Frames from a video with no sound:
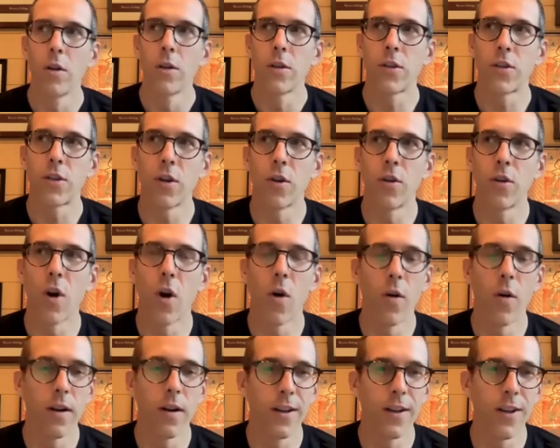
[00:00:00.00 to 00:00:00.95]
So
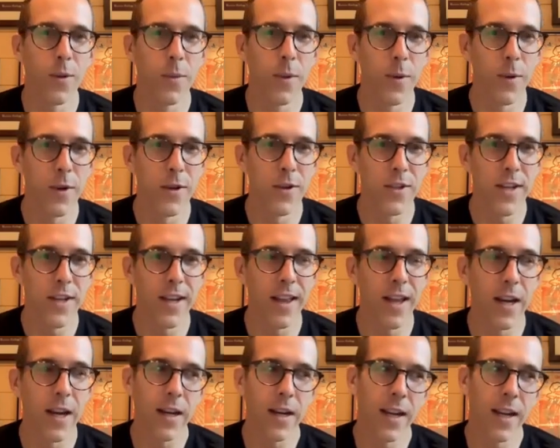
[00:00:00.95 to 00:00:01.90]
going a little bit when you say
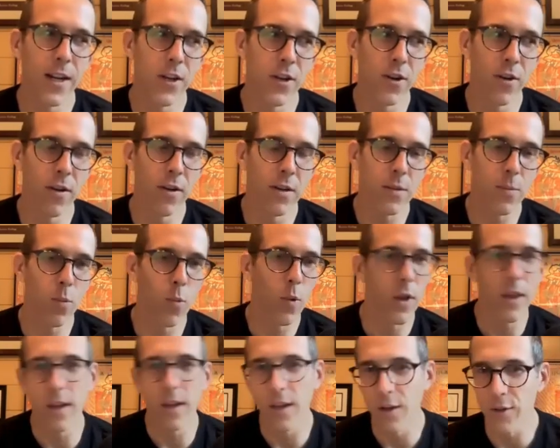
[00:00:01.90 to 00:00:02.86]
endurance
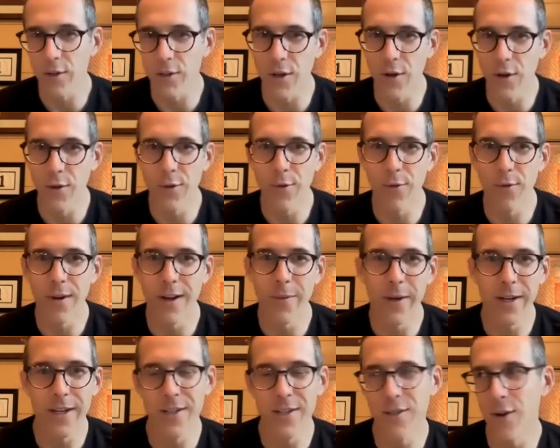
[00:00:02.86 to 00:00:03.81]
with a little zone 3,
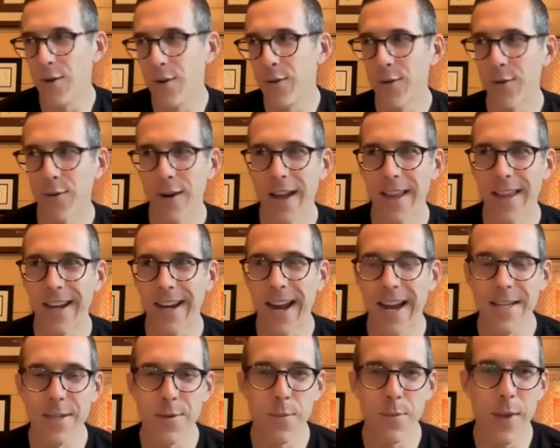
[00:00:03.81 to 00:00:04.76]
because zone 3, I think
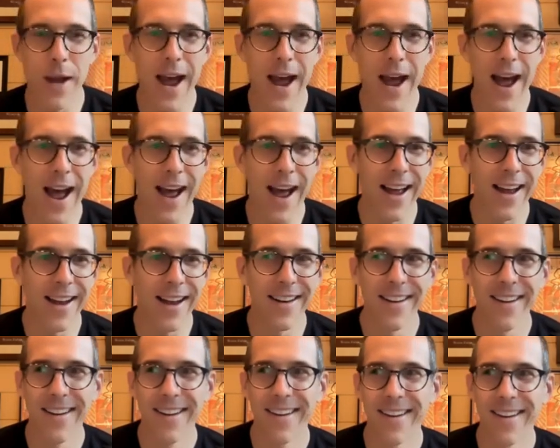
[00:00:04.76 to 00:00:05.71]
has a
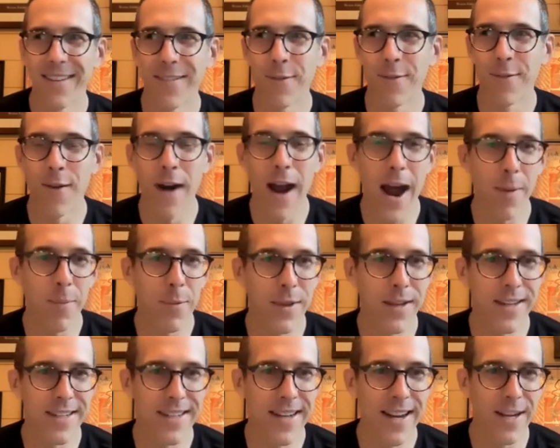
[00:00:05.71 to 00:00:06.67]
bad rap
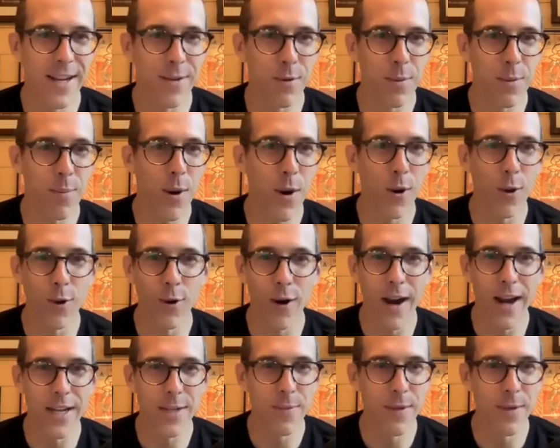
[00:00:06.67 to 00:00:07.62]
these days with
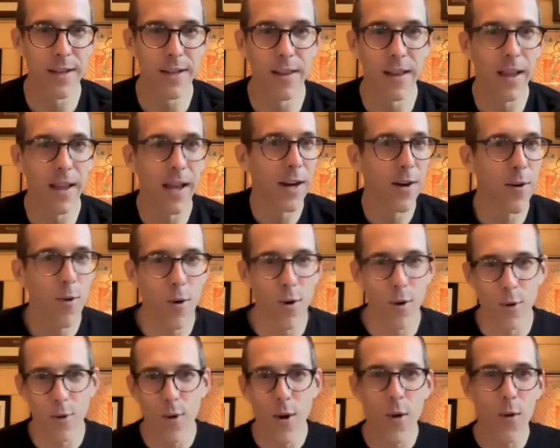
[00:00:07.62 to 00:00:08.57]
polarized being like,
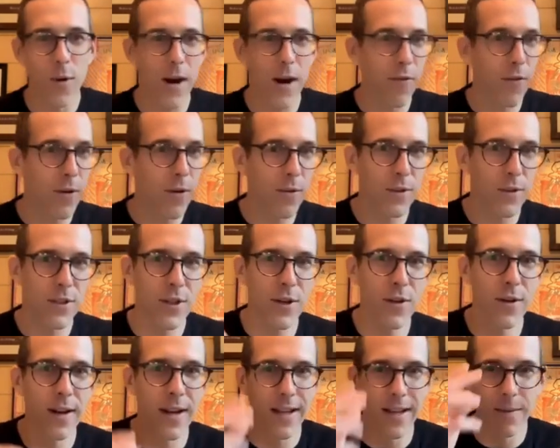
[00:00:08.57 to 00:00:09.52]
quote unquote, what everyone's doing.